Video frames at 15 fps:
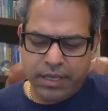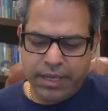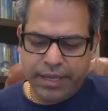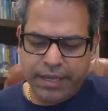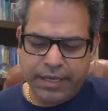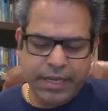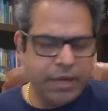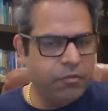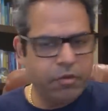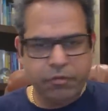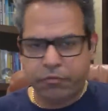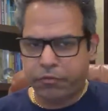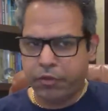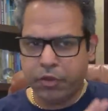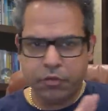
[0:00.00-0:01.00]
and he
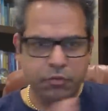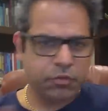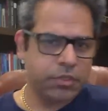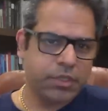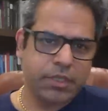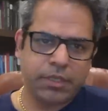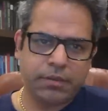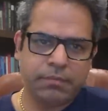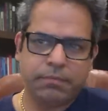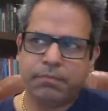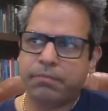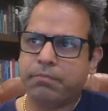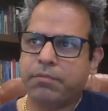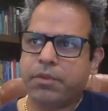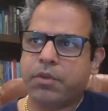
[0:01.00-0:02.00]
refused
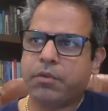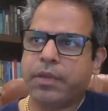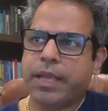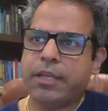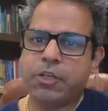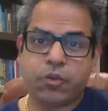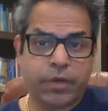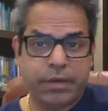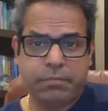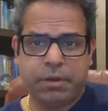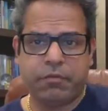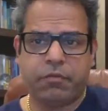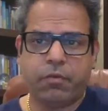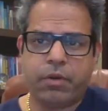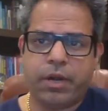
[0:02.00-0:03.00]
to get
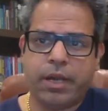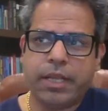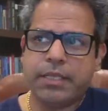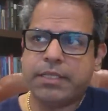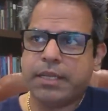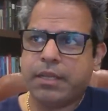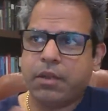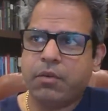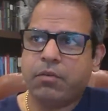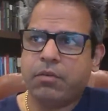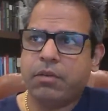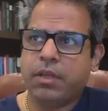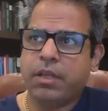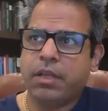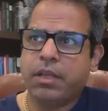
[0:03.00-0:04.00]
treatment for it. He said,
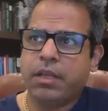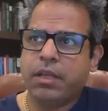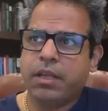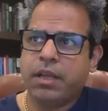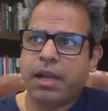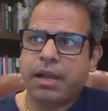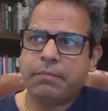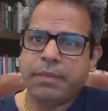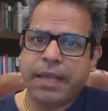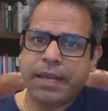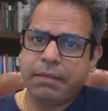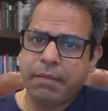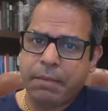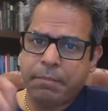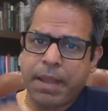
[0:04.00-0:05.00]
No, I'm
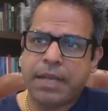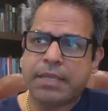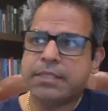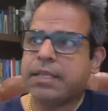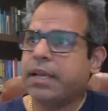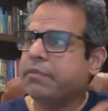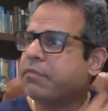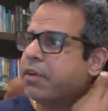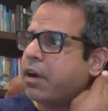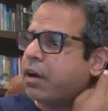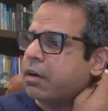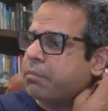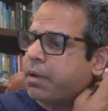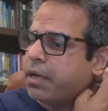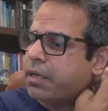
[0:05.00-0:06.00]
getting my past life
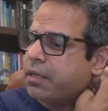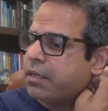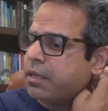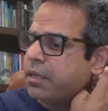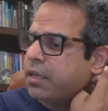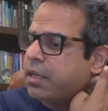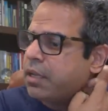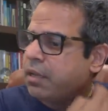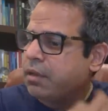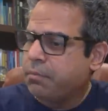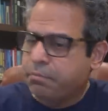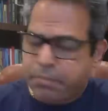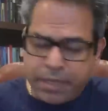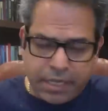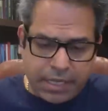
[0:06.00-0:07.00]
karma.
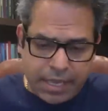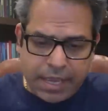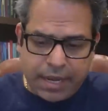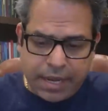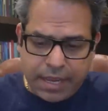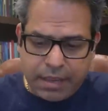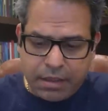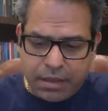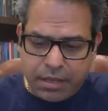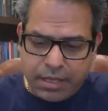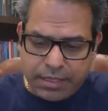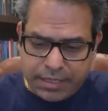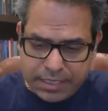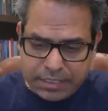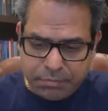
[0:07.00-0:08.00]
Be- uh, uh,
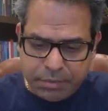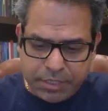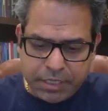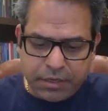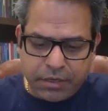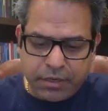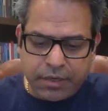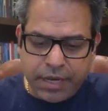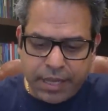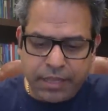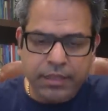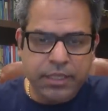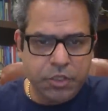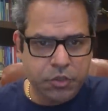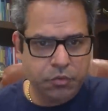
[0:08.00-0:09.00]
this particular
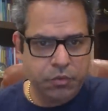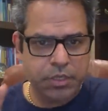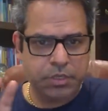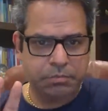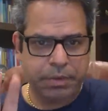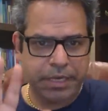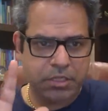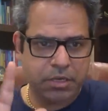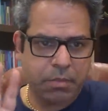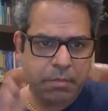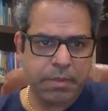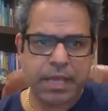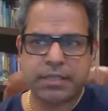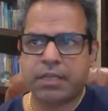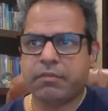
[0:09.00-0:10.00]
health issue is based on my
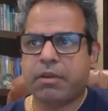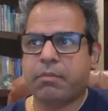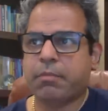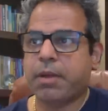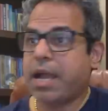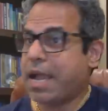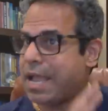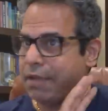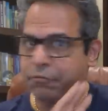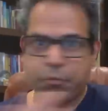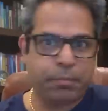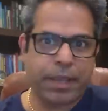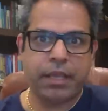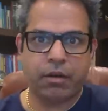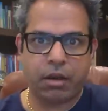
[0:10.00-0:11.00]
past life karma. I have to
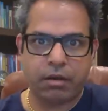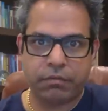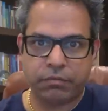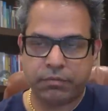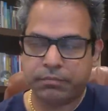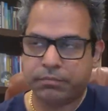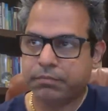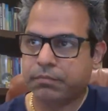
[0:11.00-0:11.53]
pay it off.